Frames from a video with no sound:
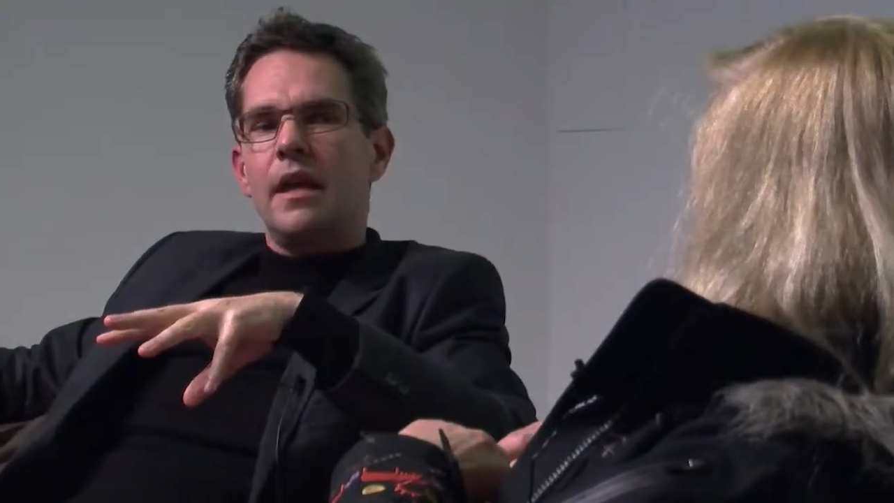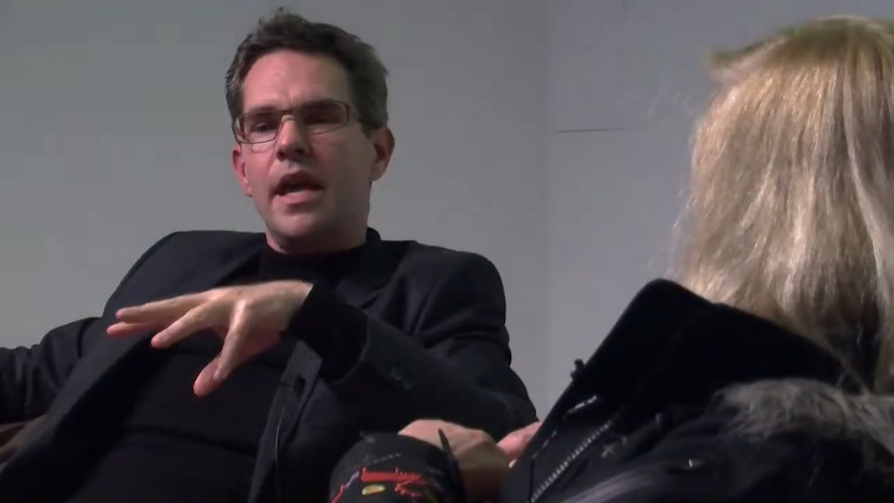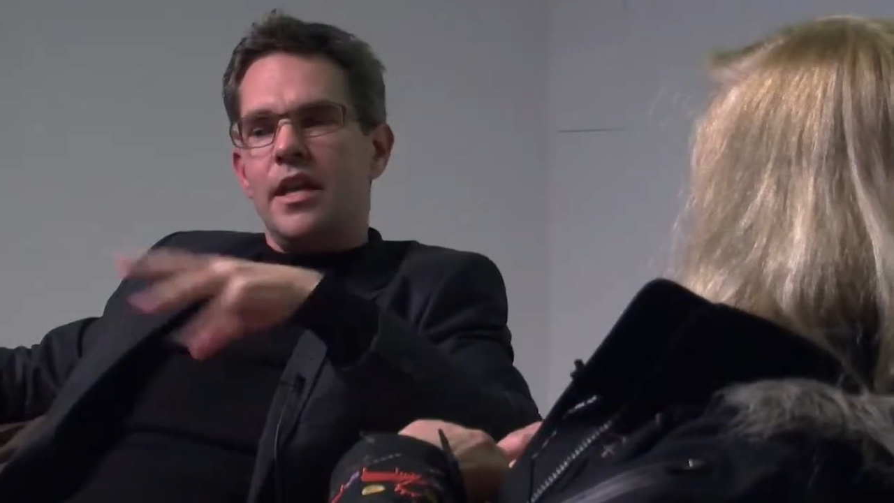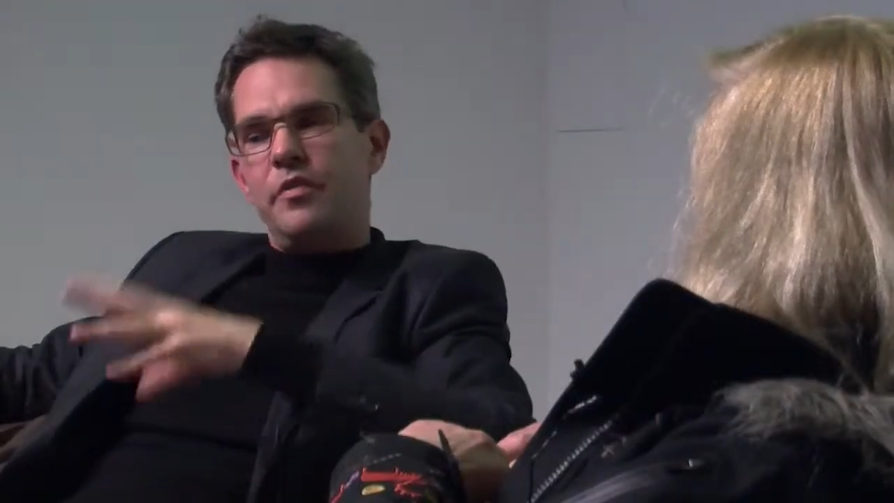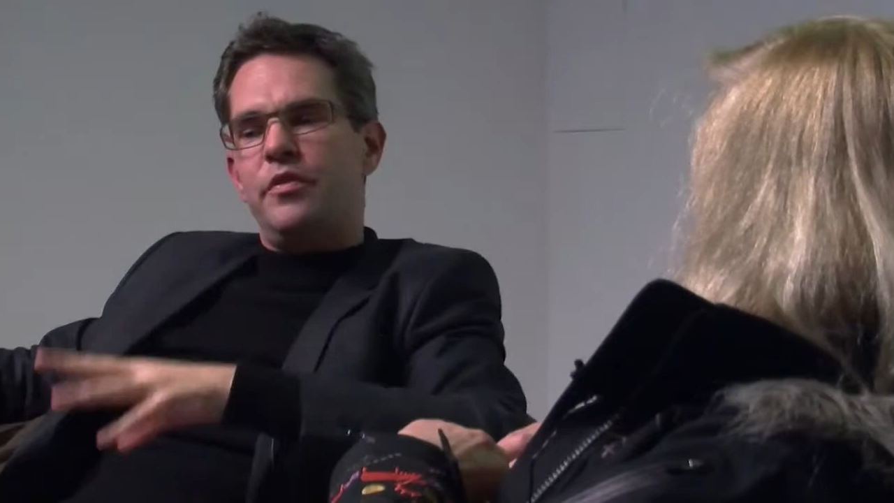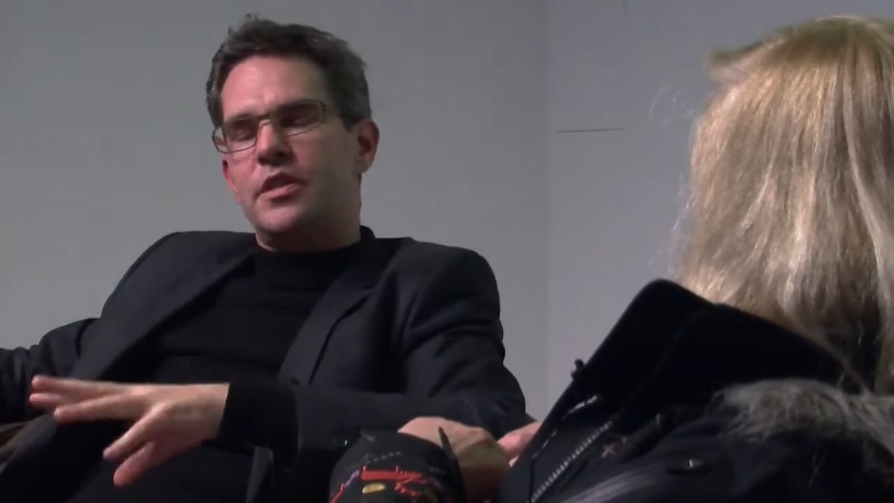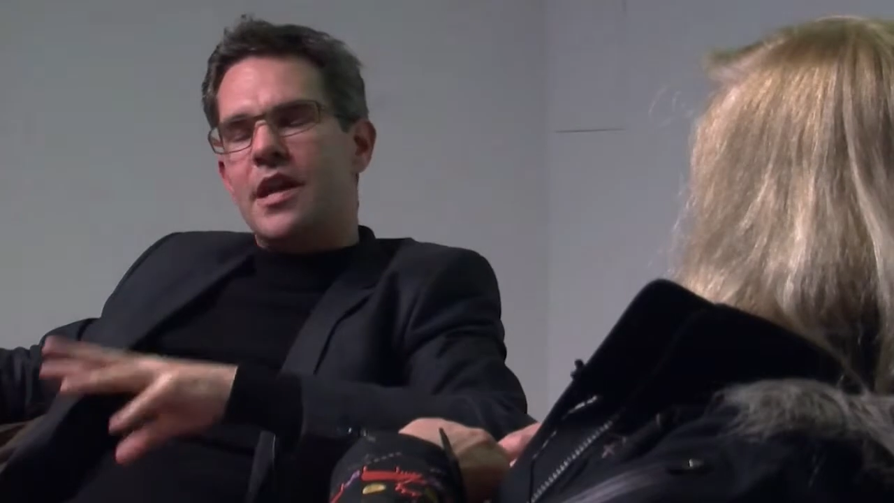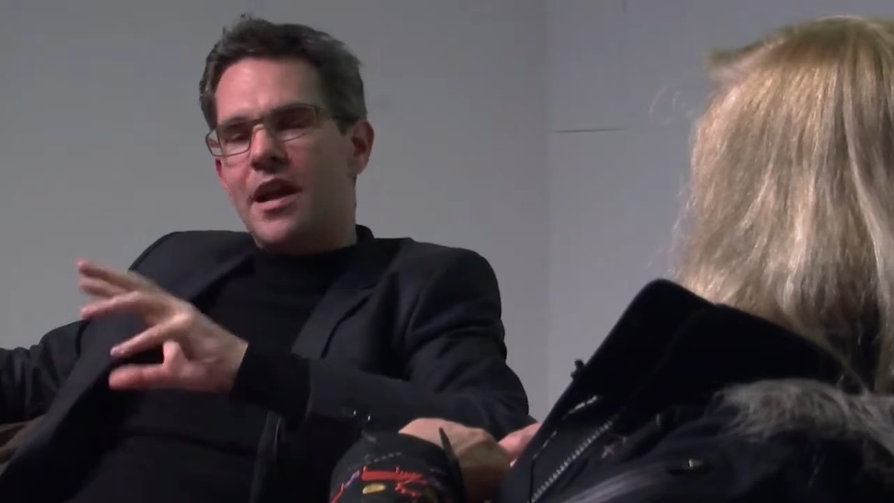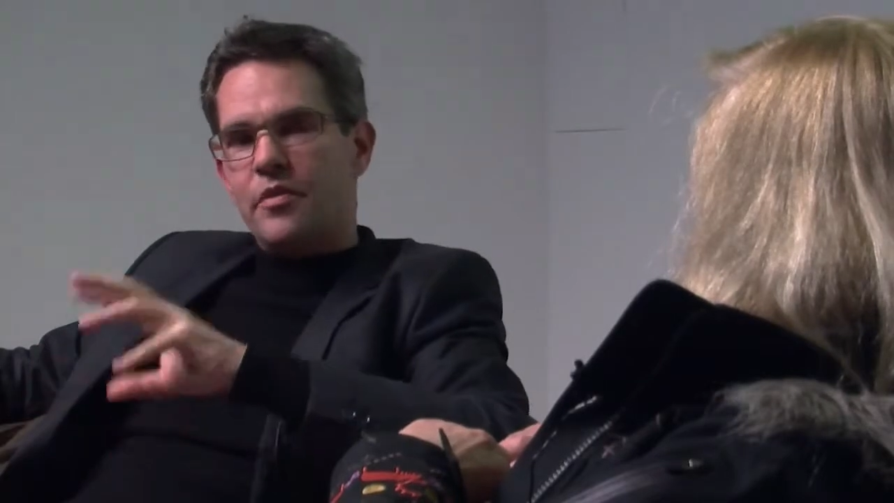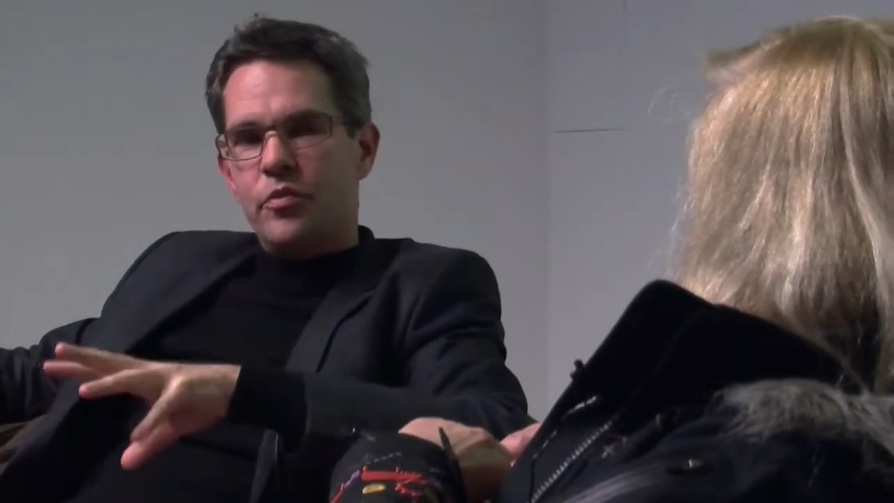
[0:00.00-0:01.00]
and if it's
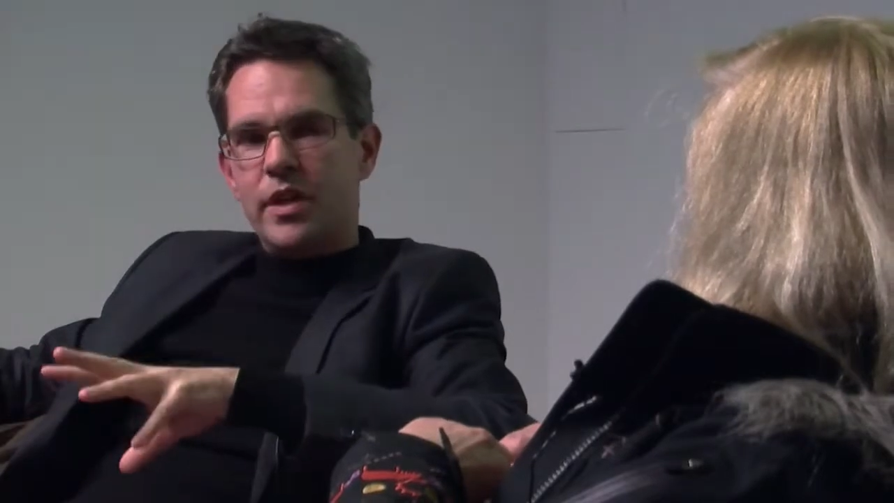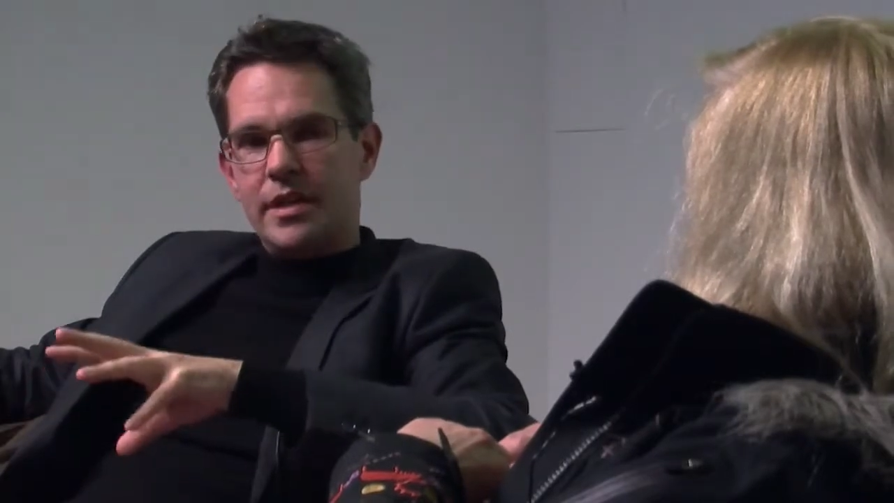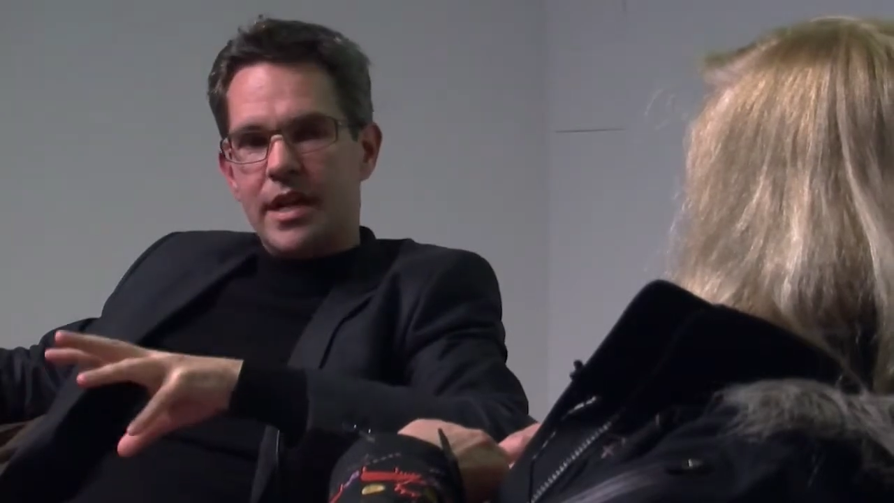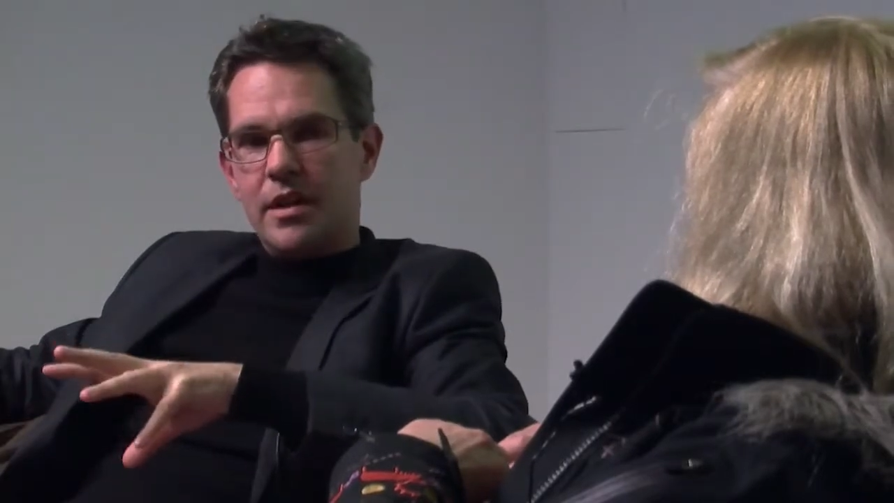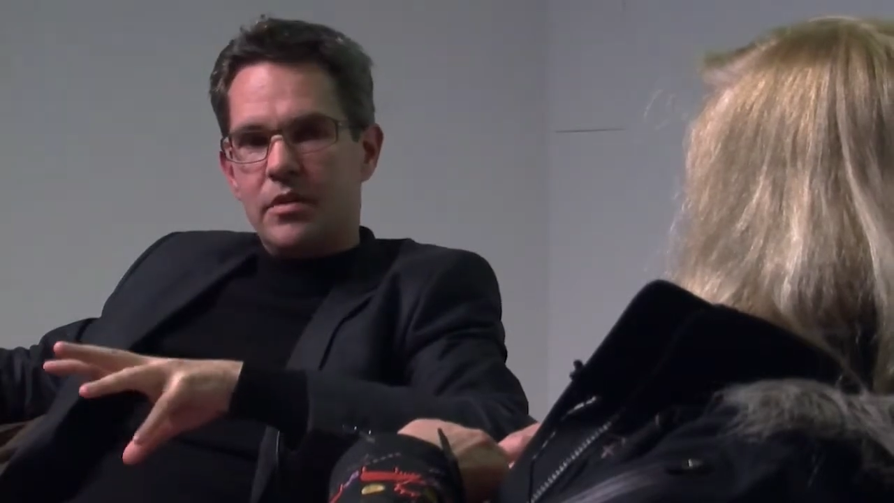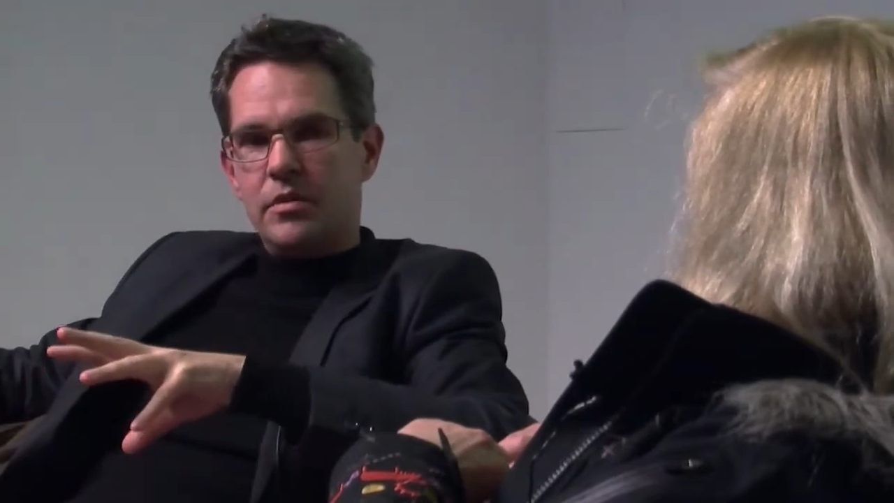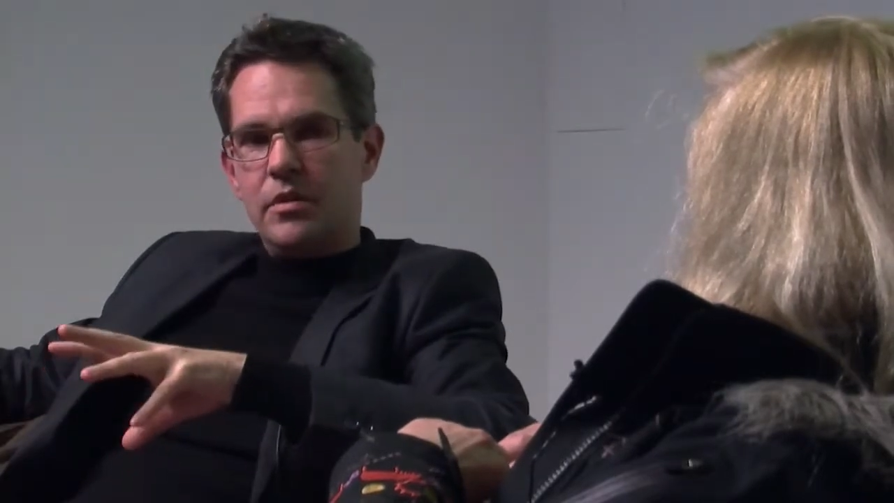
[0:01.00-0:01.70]
halfway down,